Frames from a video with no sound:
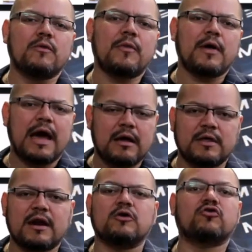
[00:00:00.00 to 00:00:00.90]

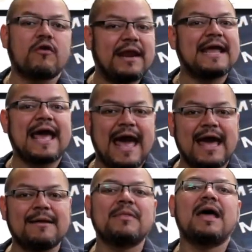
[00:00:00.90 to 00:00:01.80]
that are trading
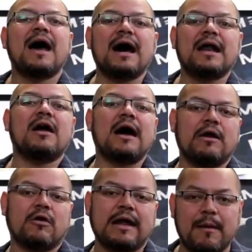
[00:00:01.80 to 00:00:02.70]
at a
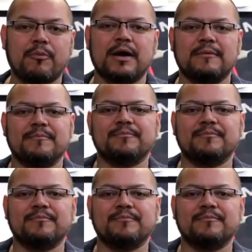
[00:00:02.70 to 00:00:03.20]
higher cap rate.